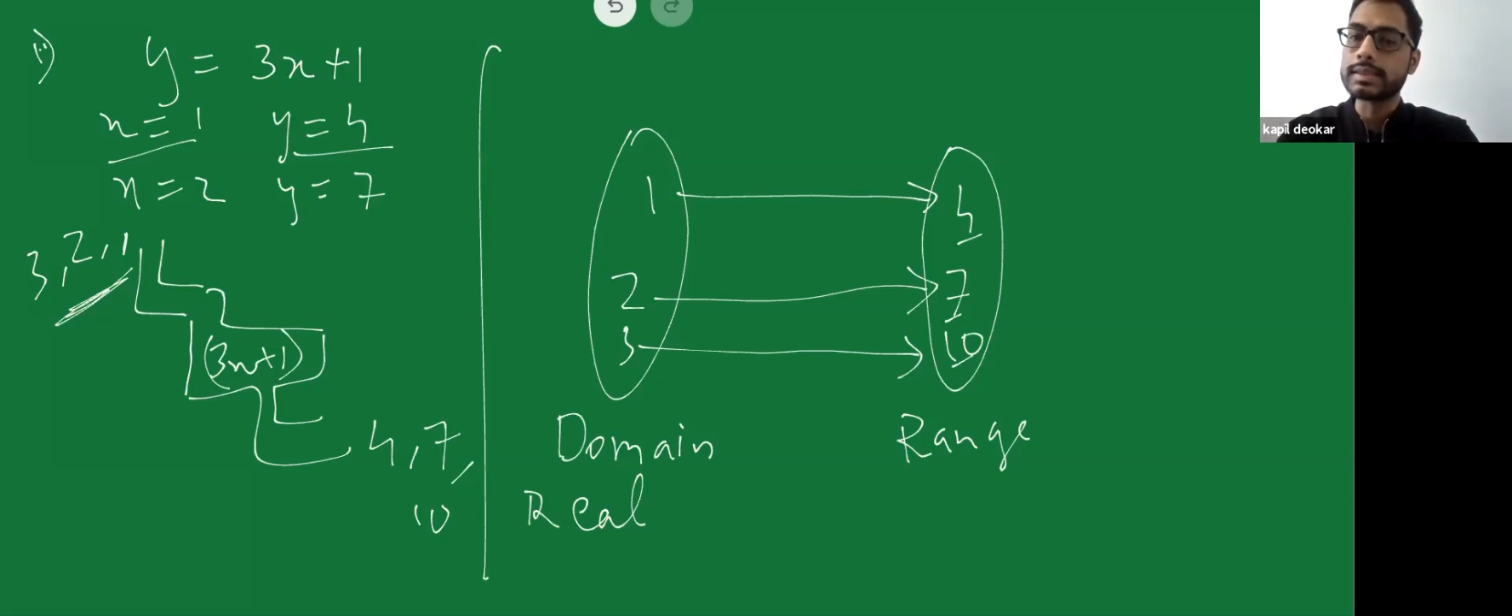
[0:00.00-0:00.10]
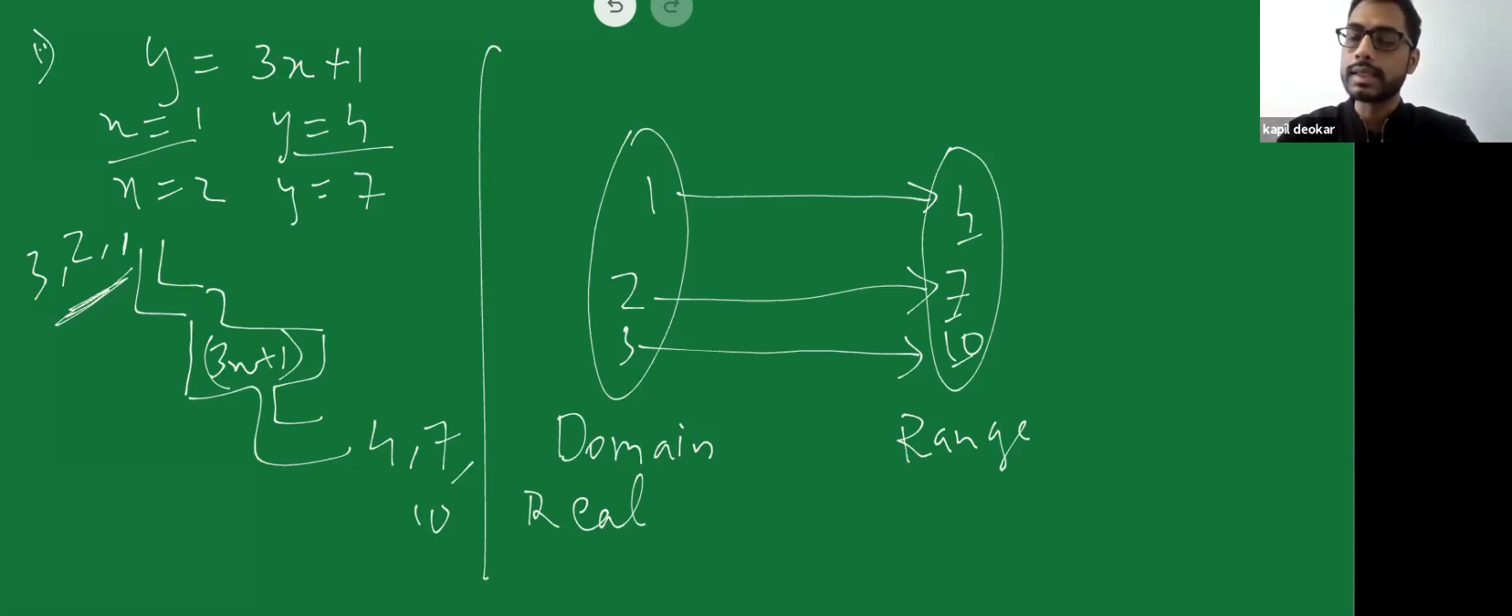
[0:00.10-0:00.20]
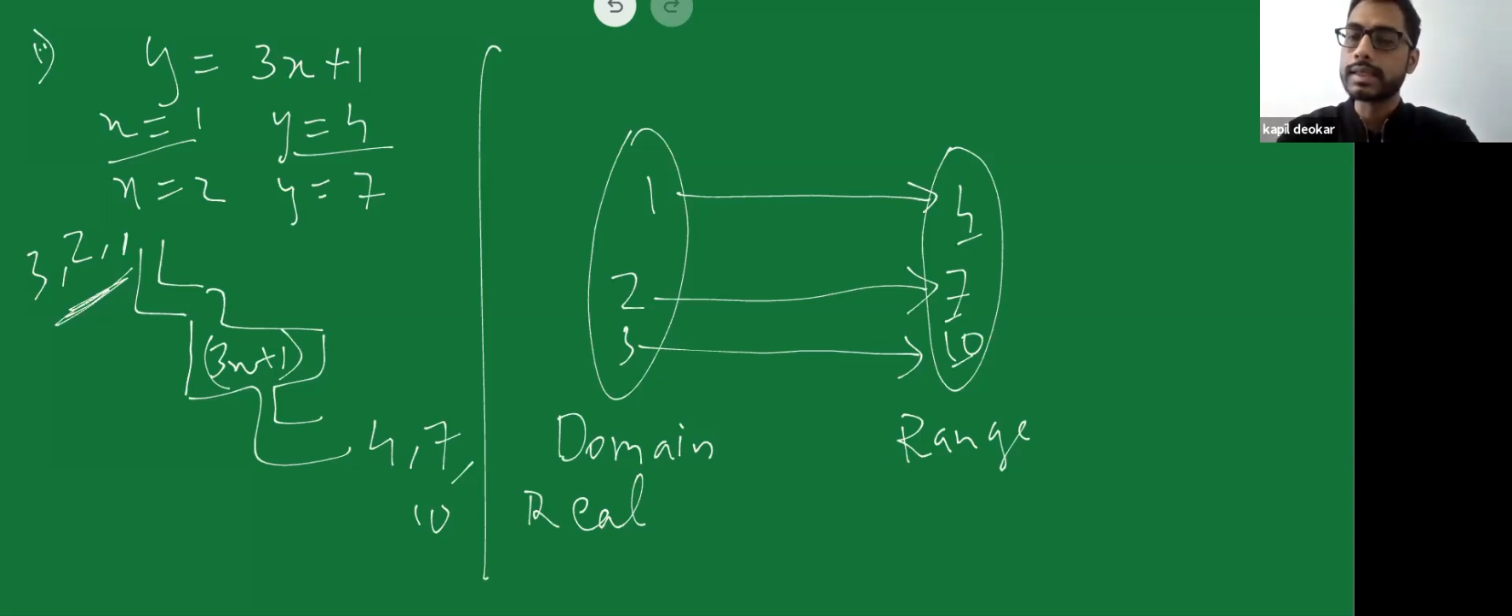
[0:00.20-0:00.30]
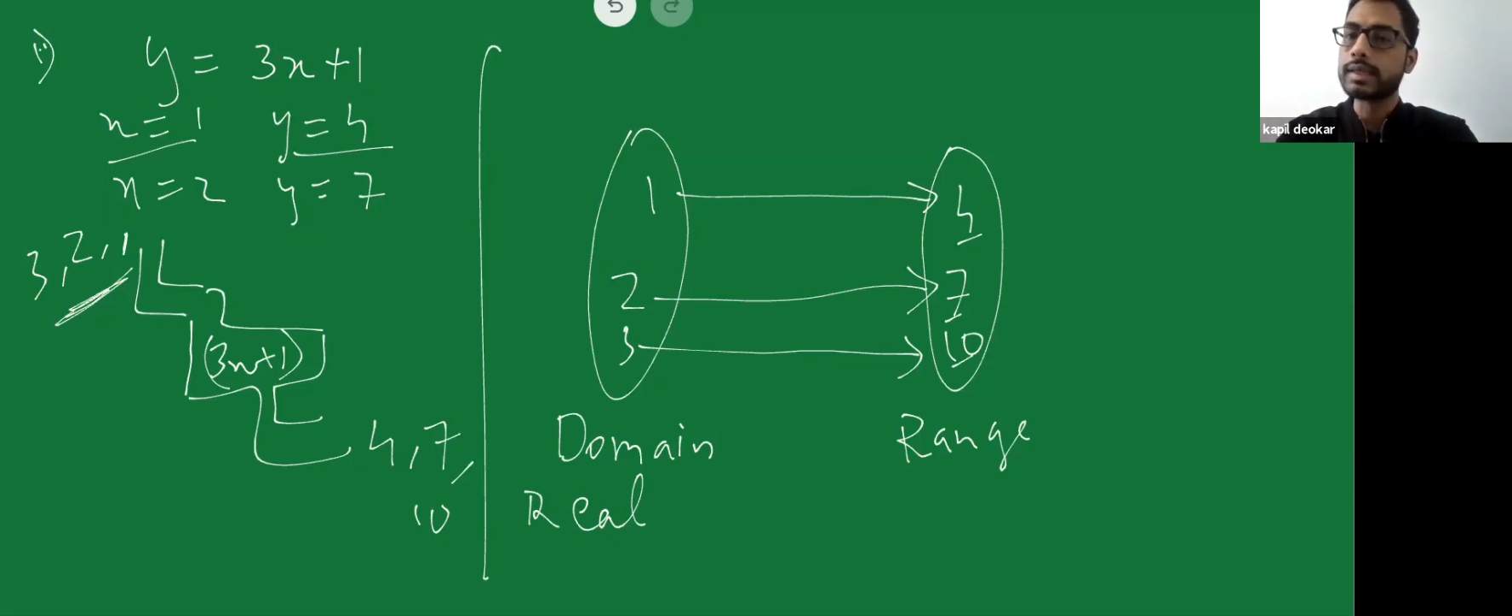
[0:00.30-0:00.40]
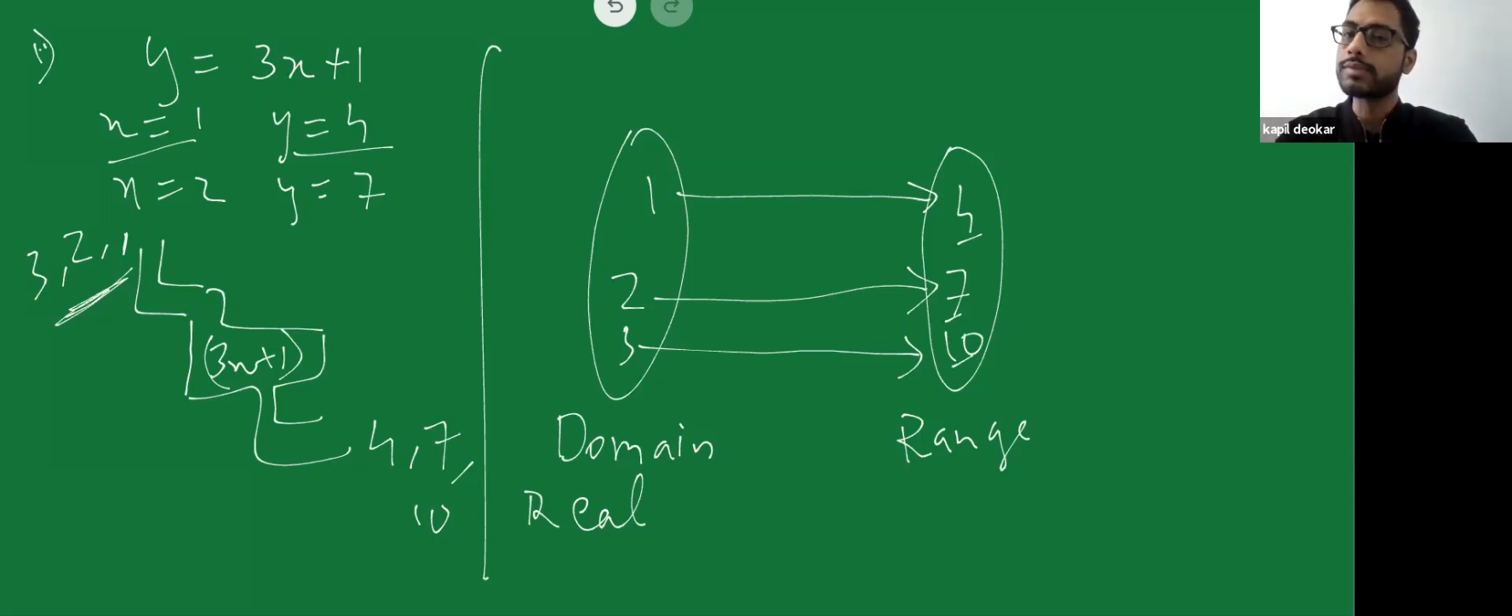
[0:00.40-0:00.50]

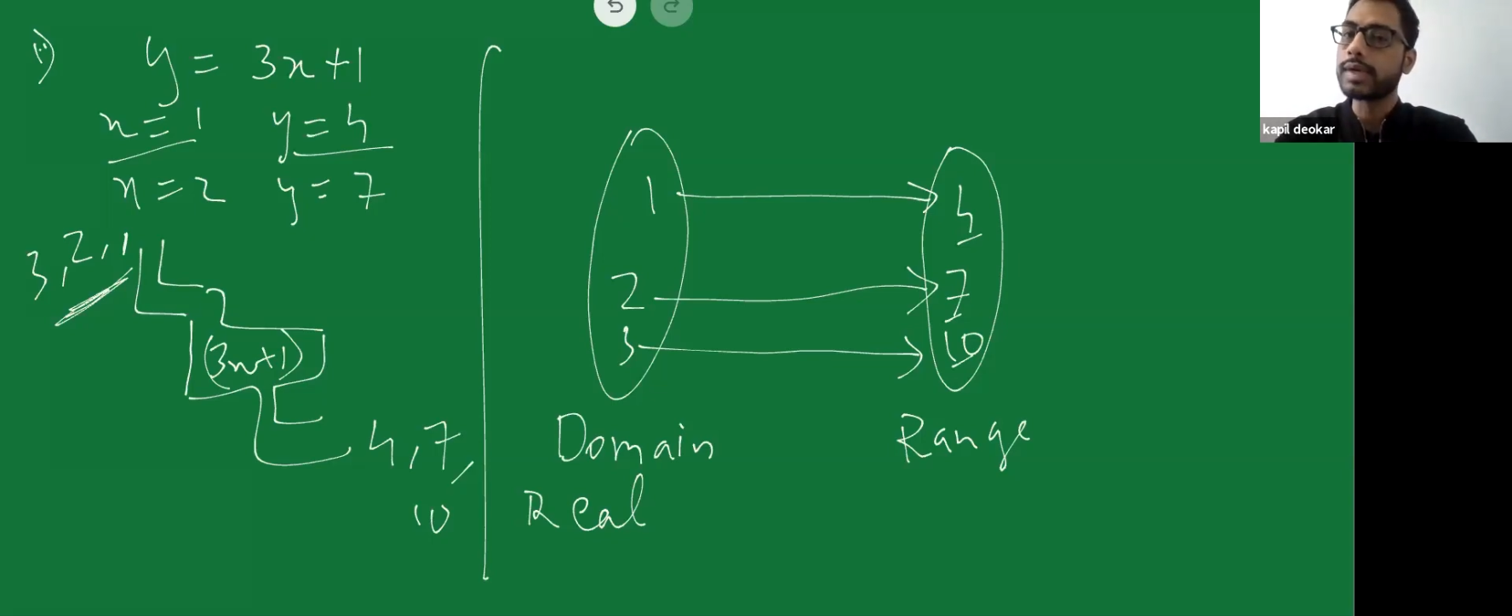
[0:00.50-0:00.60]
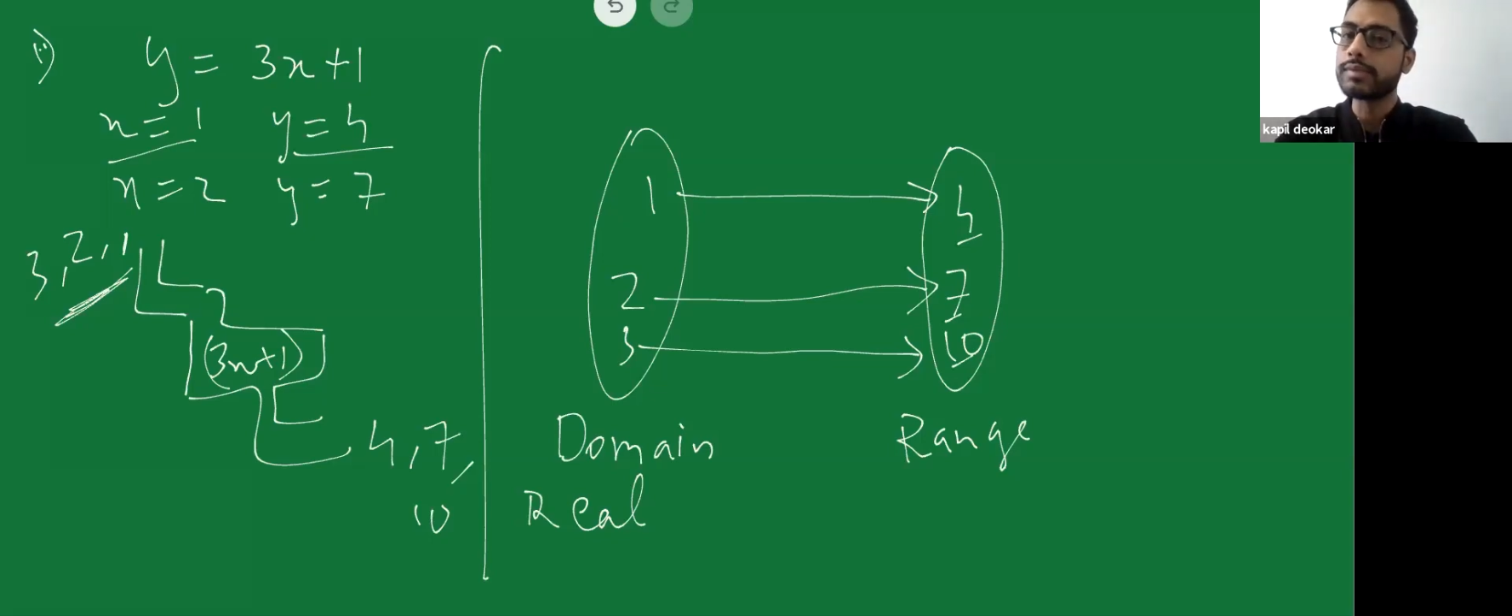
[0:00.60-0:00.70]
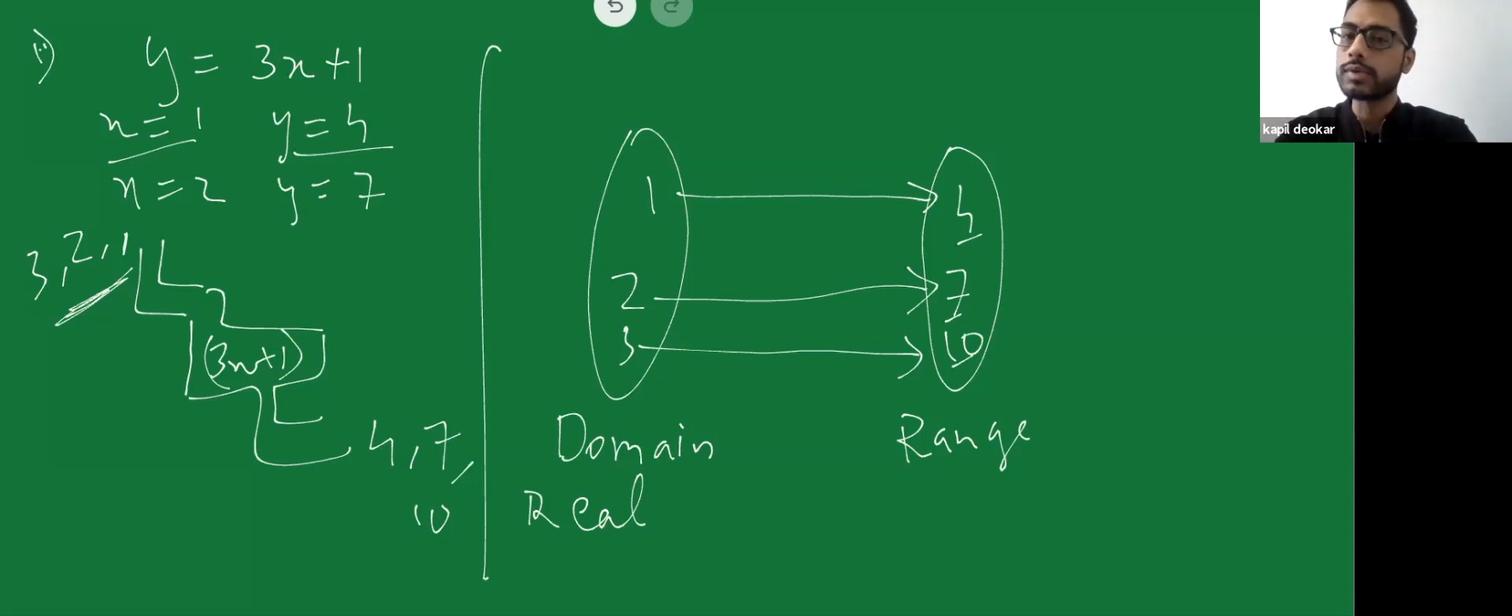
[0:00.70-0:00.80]
I'll get 5